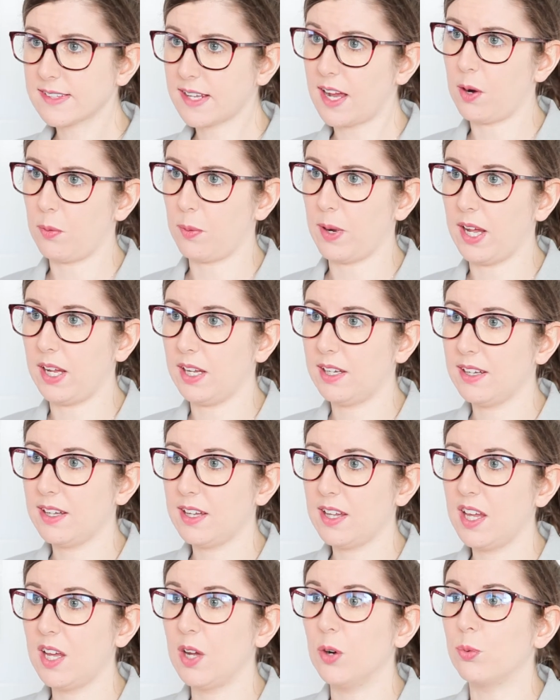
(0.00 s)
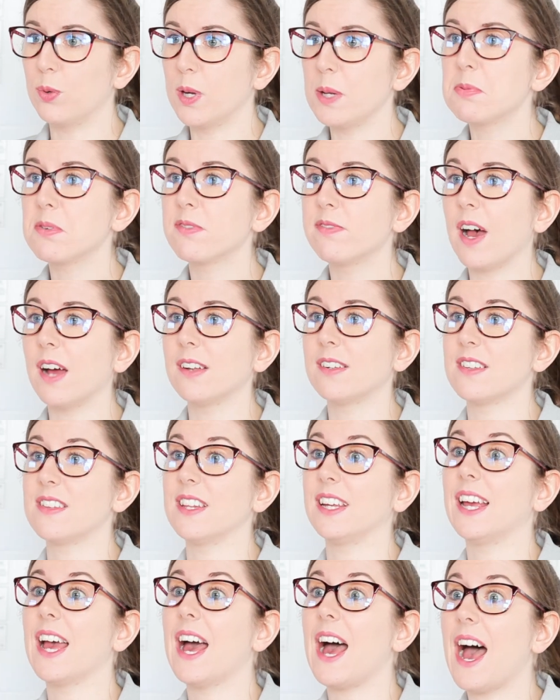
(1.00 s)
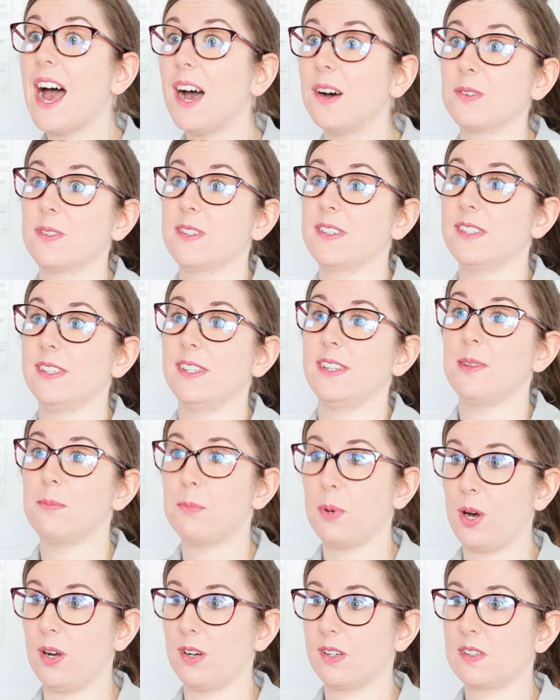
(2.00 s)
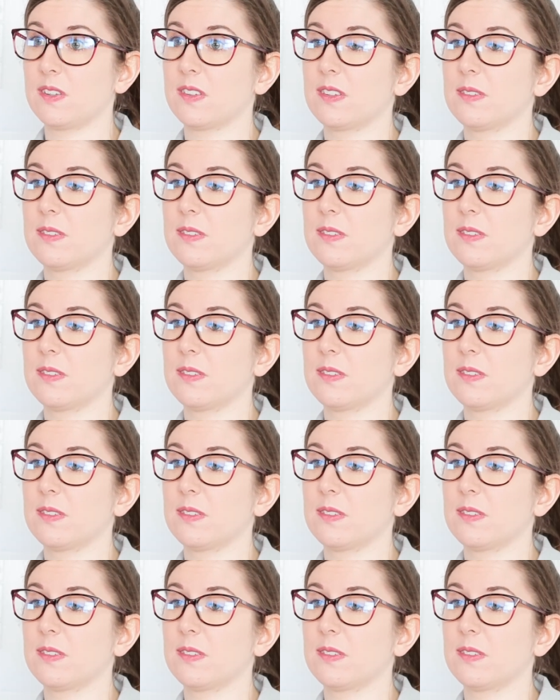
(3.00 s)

Scaleway, we prefer to think outside the box.